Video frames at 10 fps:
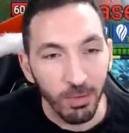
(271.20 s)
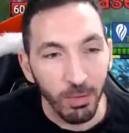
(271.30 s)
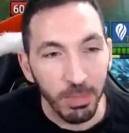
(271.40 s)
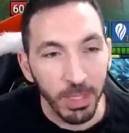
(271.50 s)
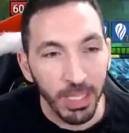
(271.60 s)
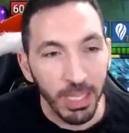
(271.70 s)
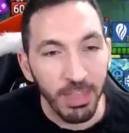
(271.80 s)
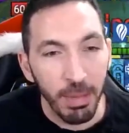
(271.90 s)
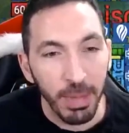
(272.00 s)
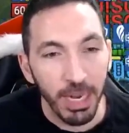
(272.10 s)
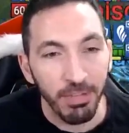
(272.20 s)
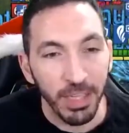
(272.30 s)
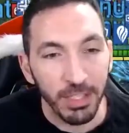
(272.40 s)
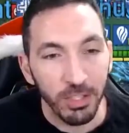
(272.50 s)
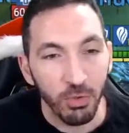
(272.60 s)
will be, give that
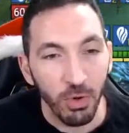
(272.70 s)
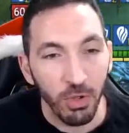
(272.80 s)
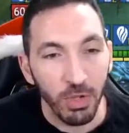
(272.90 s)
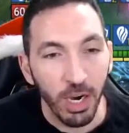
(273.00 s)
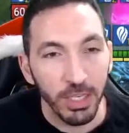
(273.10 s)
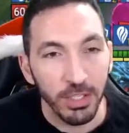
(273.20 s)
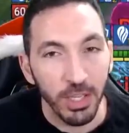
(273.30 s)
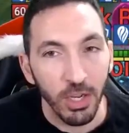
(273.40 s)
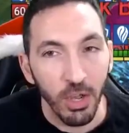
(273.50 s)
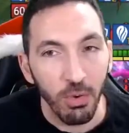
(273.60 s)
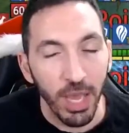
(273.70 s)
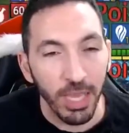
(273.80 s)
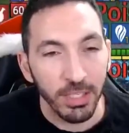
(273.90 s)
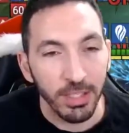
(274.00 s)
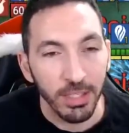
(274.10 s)
benefit to Royal Guards. It's gonna go
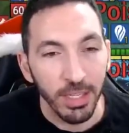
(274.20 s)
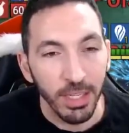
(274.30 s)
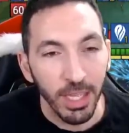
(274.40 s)
next